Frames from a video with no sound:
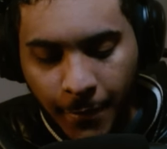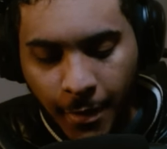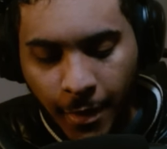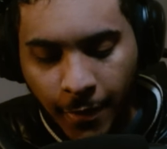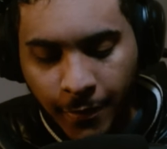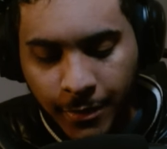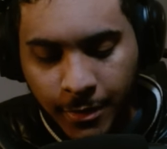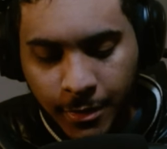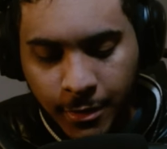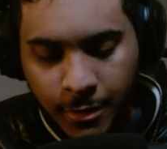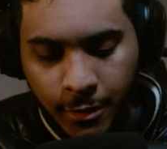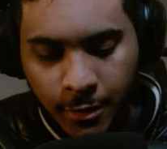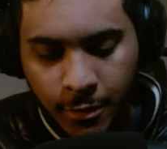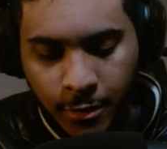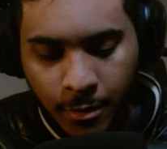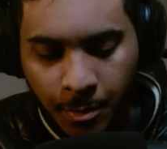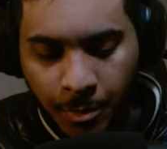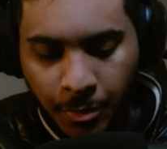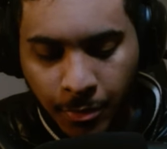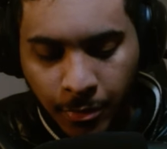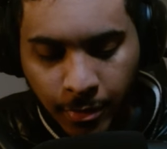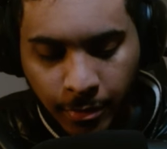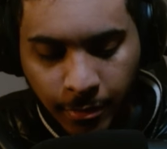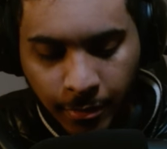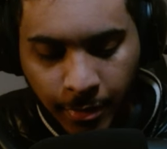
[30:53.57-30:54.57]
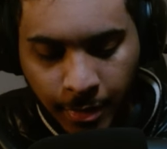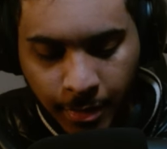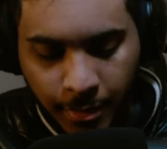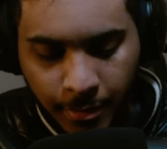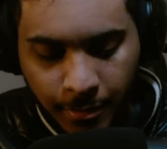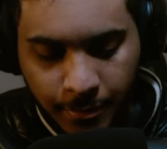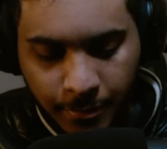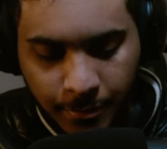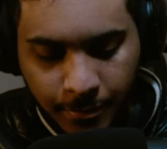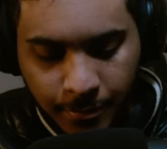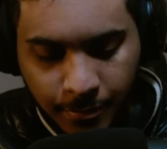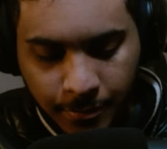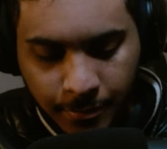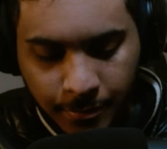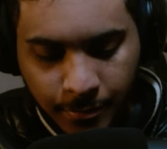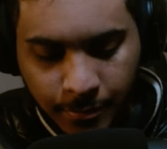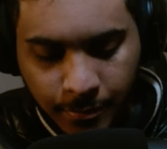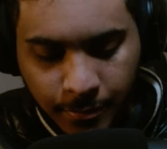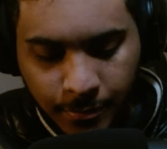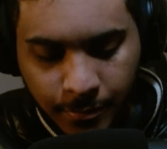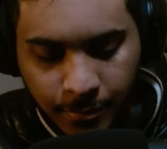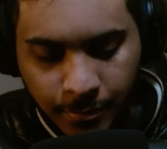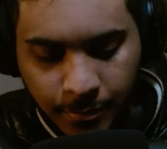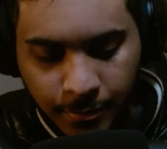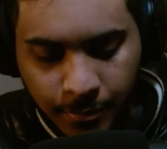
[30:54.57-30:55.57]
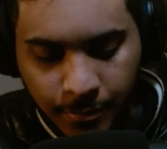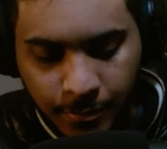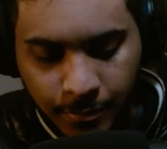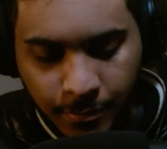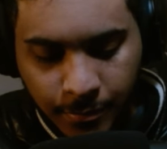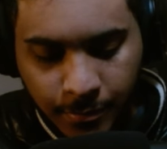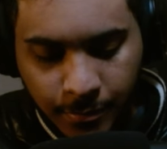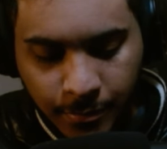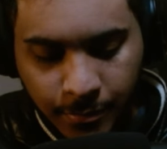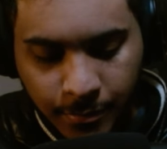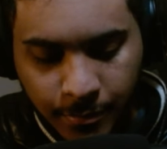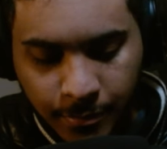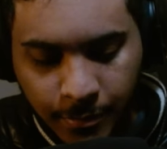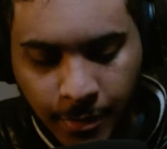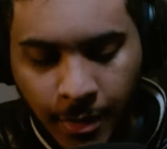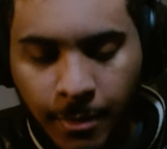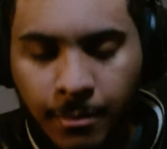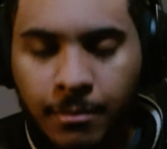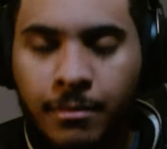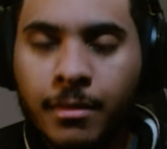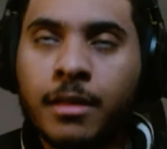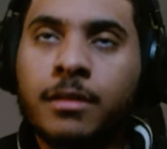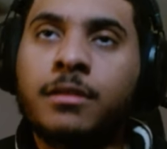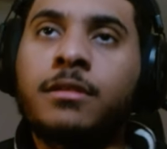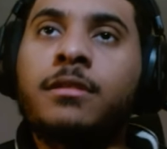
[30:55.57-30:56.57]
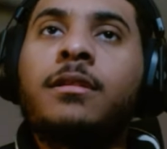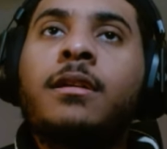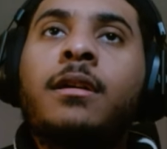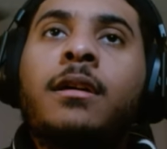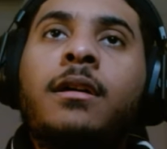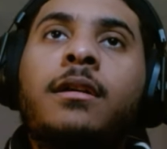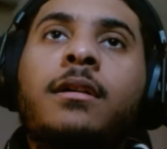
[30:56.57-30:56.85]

And this is support, right? Yep, that's